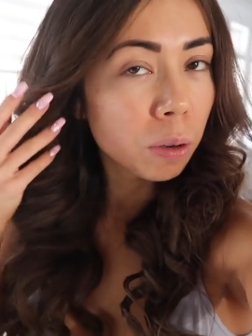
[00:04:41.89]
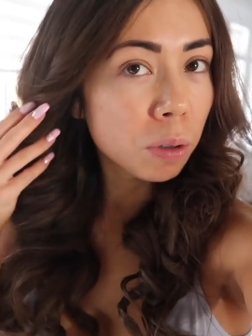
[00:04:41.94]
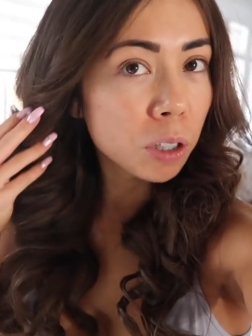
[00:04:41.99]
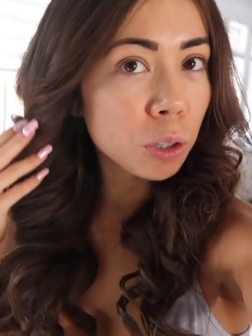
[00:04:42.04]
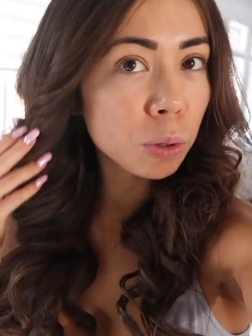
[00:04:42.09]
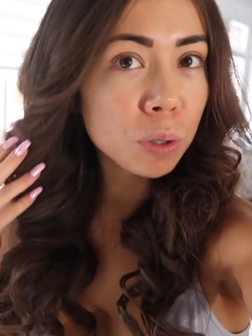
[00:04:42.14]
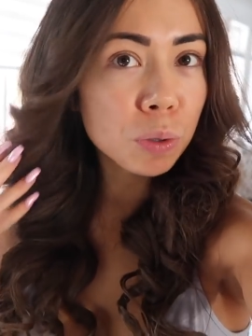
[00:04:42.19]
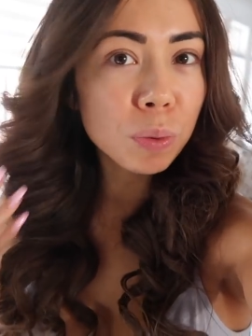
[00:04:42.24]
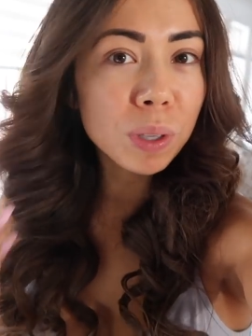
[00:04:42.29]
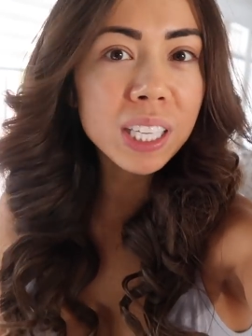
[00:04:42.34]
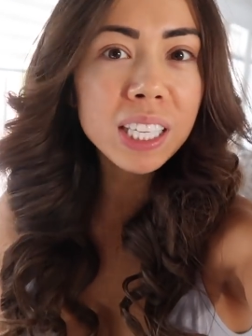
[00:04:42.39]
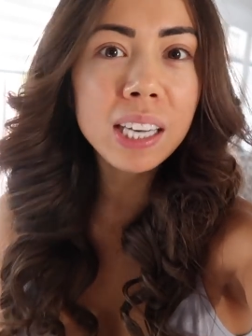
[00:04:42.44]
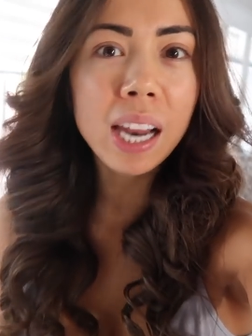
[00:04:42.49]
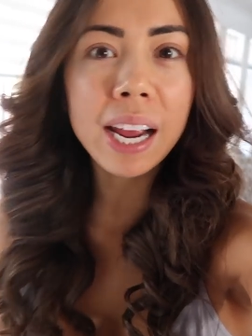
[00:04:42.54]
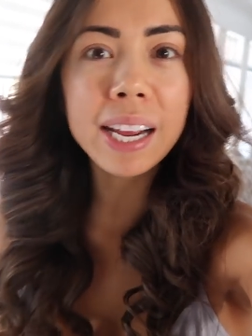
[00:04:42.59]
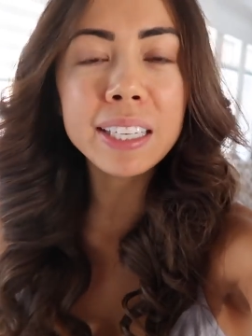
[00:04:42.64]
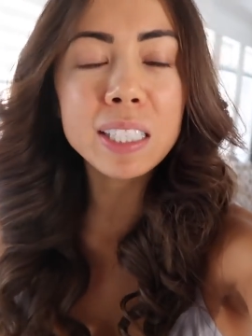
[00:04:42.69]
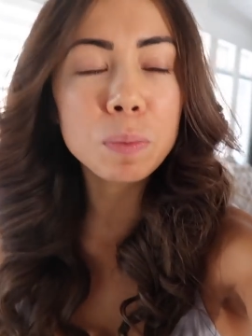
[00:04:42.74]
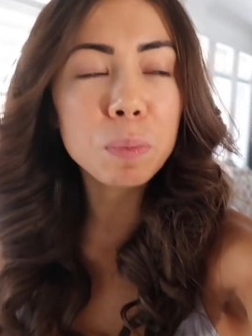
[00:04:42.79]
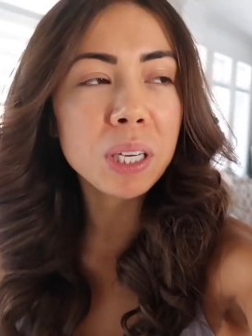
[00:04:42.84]
which was really
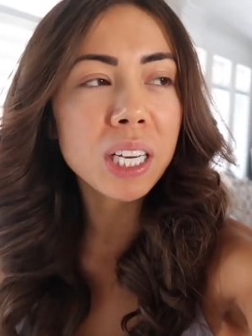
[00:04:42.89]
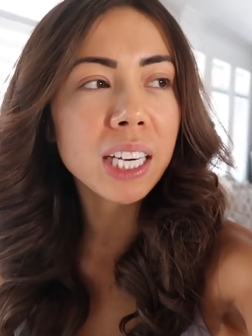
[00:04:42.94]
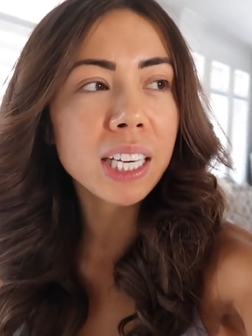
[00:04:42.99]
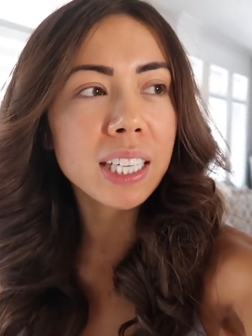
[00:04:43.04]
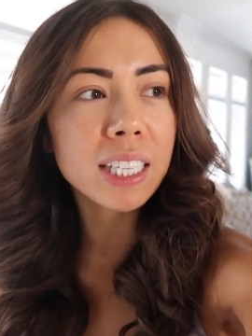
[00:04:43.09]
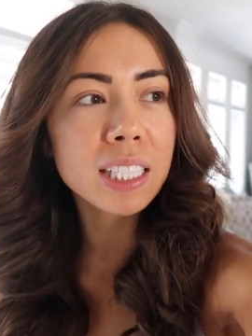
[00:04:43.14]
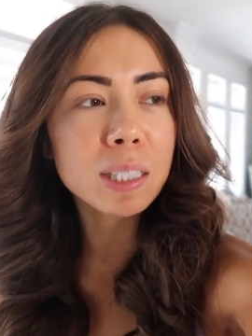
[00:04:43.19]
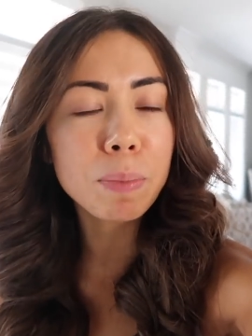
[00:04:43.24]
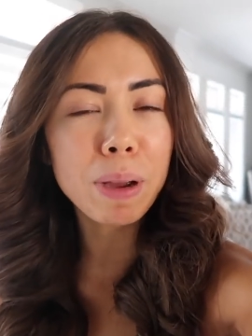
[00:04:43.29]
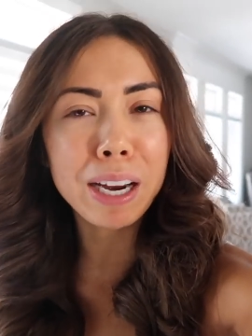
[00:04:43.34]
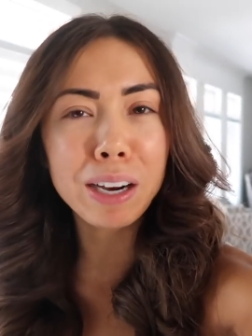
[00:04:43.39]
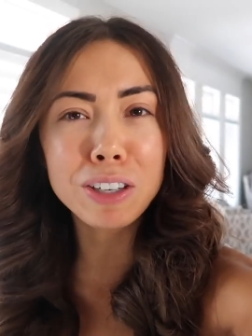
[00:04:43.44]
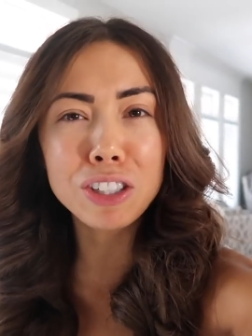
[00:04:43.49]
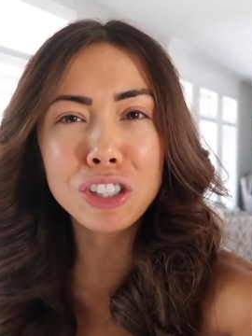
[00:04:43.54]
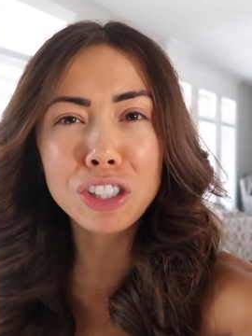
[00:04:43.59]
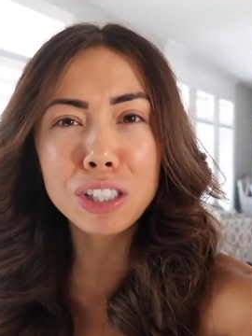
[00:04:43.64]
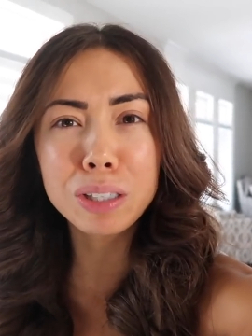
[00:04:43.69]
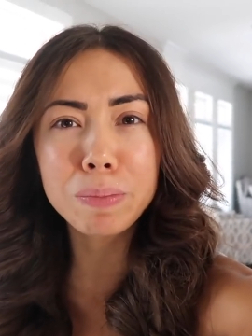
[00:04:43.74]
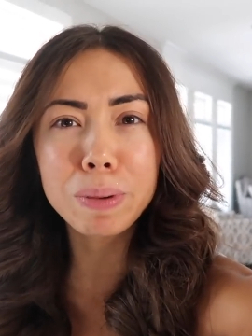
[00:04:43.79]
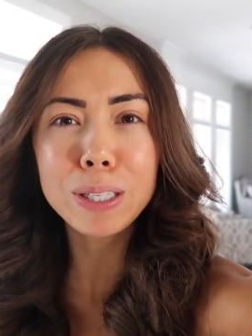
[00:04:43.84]
nice because my
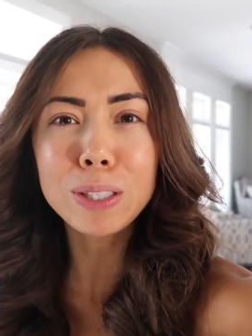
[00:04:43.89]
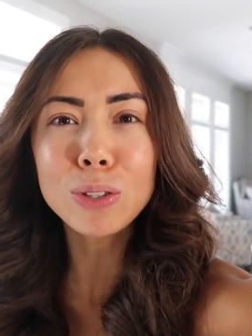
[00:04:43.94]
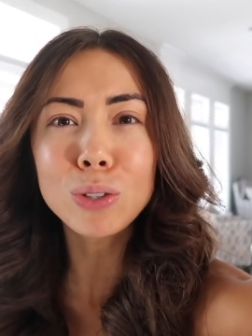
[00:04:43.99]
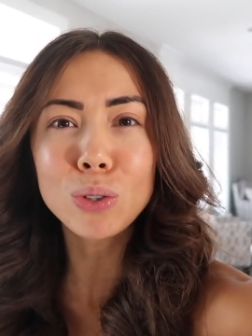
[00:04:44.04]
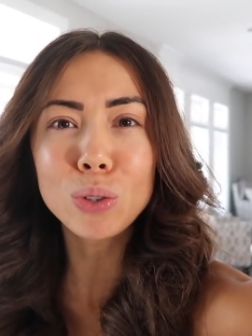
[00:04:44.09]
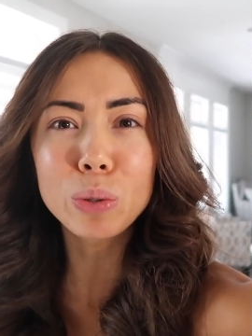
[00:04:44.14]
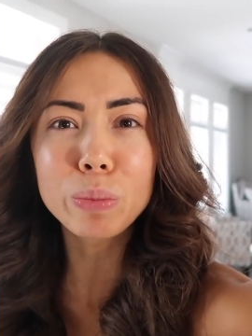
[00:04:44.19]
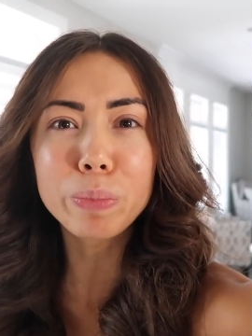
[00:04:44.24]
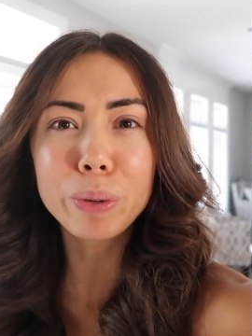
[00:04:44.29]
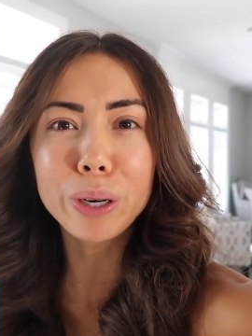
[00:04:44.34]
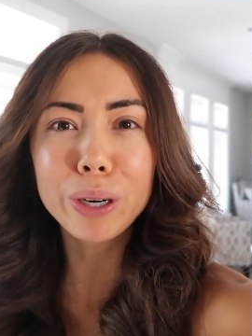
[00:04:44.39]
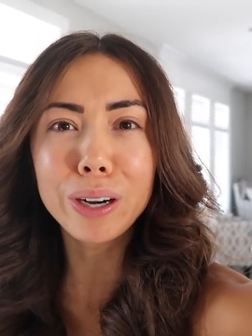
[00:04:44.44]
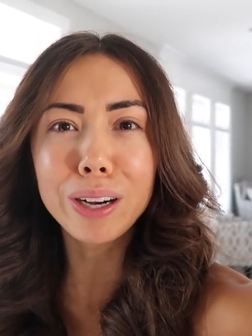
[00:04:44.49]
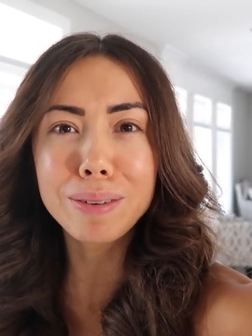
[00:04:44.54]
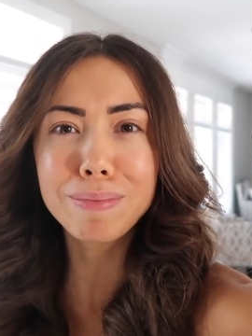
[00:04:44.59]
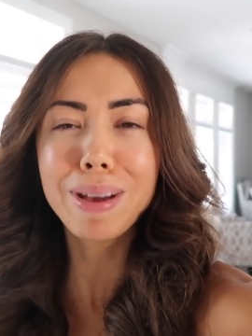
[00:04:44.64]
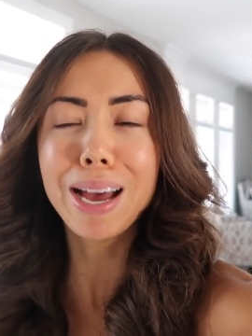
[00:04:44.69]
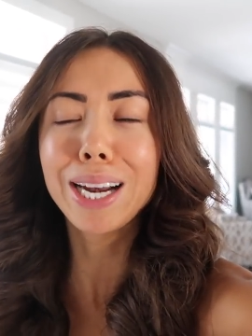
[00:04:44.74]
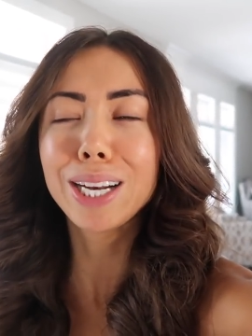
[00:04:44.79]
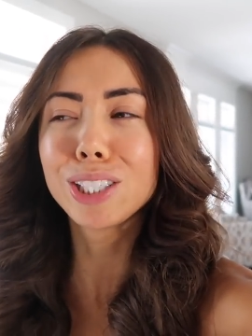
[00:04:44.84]
hair's just been super
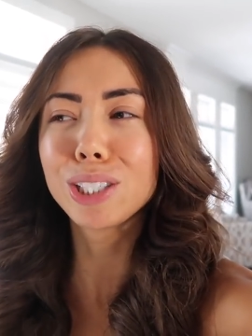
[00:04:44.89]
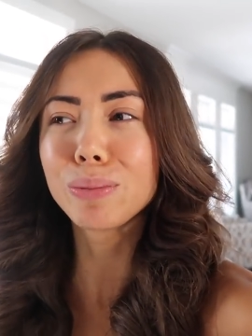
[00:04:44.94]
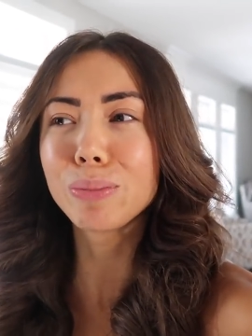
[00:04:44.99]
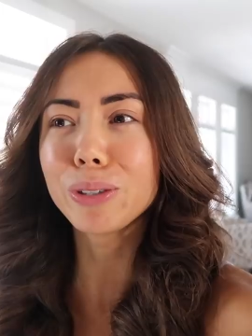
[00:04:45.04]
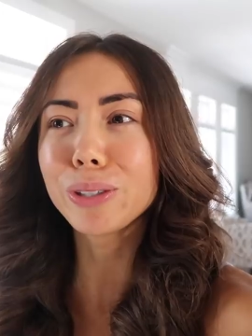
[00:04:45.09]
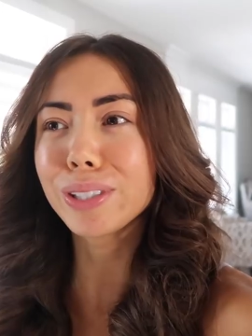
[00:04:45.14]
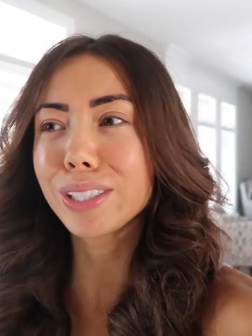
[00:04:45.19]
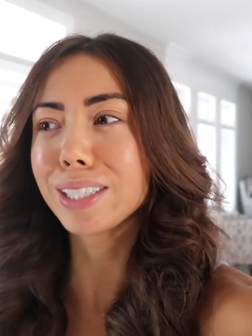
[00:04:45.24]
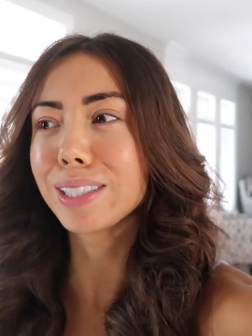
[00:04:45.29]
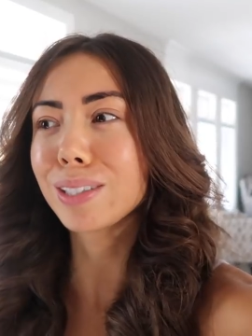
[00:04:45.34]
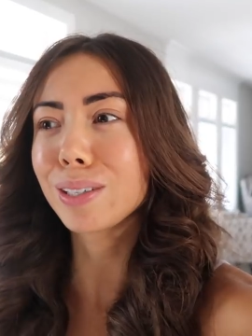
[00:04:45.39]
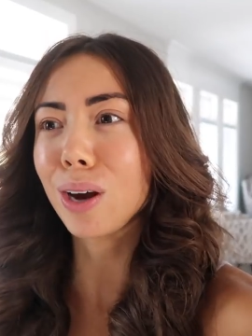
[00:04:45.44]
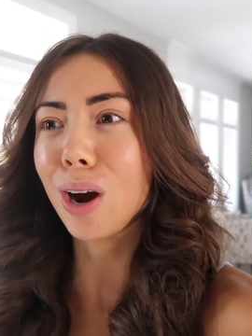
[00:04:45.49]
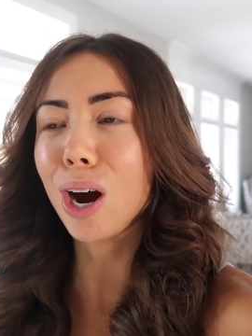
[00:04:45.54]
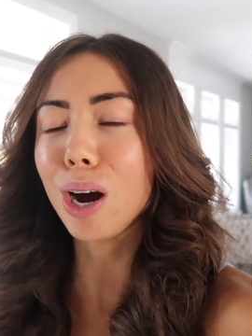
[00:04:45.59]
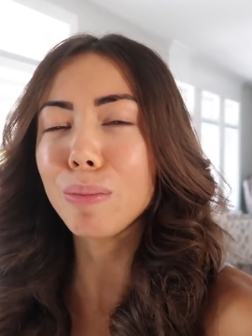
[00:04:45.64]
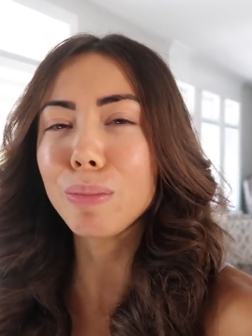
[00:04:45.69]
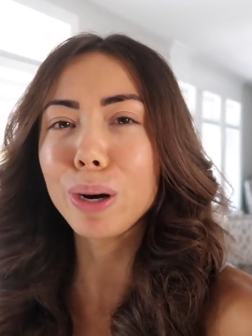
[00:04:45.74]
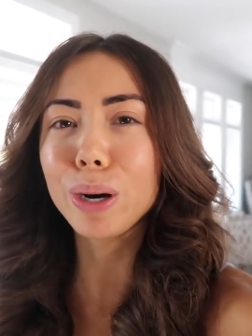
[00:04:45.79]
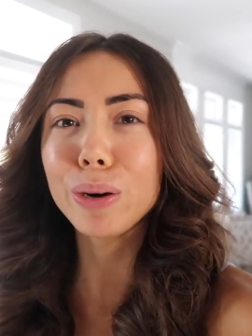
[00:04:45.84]
unmanageable since
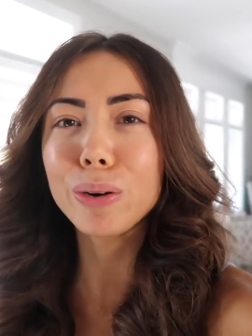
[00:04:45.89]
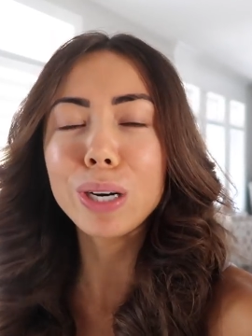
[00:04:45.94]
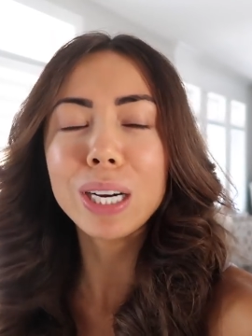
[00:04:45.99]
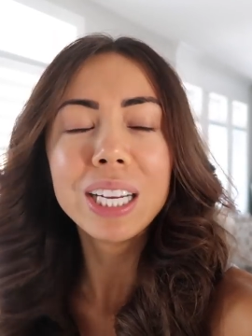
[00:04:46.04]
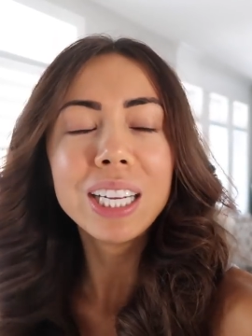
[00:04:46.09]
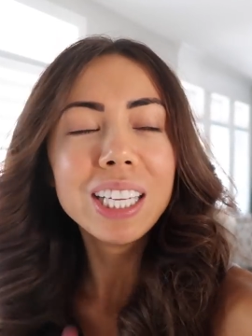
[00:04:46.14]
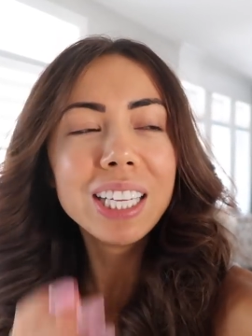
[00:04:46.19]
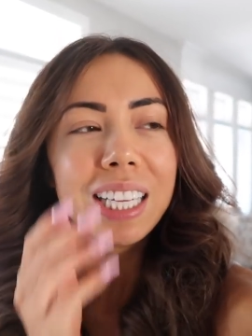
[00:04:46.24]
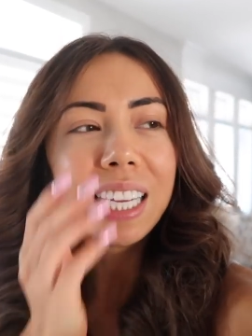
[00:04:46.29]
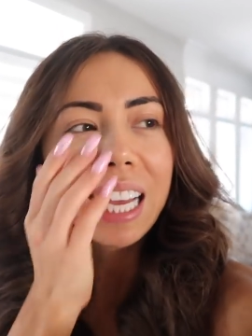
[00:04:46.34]
Cabo.